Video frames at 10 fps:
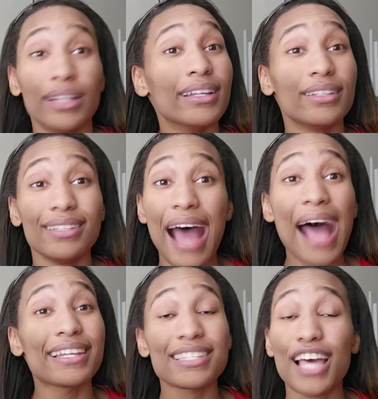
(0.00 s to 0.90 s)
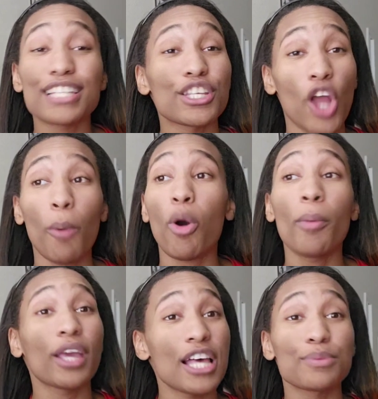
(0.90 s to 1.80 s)
not discuss it no more
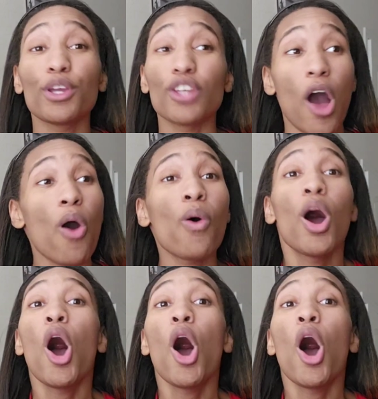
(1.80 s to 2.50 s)
because we know